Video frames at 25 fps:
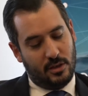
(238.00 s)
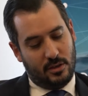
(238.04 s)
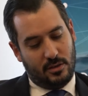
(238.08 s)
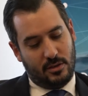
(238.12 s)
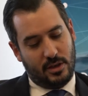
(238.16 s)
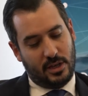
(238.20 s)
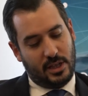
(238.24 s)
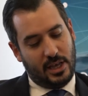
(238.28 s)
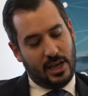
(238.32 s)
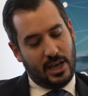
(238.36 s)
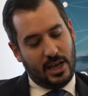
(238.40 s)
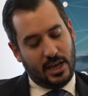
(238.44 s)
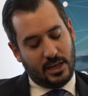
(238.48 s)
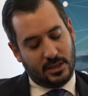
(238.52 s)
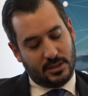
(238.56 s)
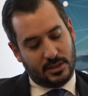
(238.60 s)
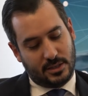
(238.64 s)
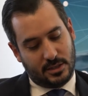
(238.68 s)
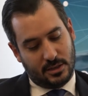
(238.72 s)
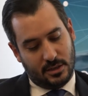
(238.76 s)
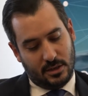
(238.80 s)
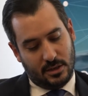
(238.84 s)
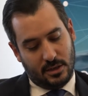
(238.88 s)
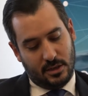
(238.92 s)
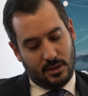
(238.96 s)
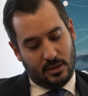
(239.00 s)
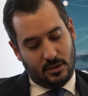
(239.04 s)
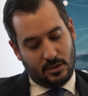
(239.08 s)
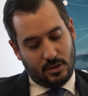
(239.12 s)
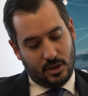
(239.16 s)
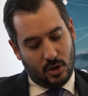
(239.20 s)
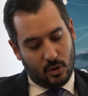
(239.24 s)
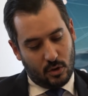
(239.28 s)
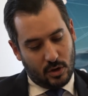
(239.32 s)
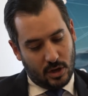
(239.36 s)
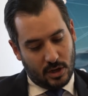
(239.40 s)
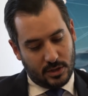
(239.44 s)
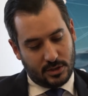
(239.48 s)
that has
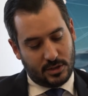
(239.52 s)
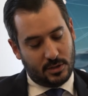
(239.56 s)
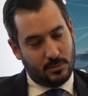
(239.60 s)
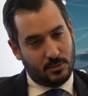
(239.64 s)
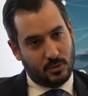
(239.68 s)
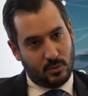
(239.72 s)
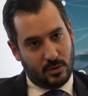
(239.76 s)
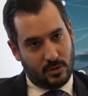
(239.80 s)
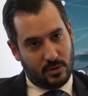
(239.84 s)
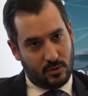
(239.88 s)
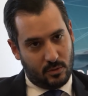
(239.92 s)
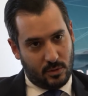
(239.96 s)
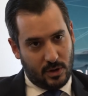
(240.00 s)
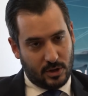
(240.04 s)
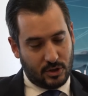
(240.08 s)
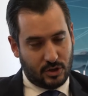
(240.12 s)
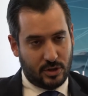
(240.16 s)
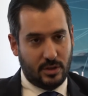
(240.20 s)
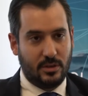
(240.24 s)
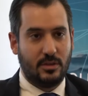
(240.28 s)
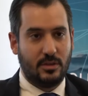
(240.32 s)
no customs with Russia,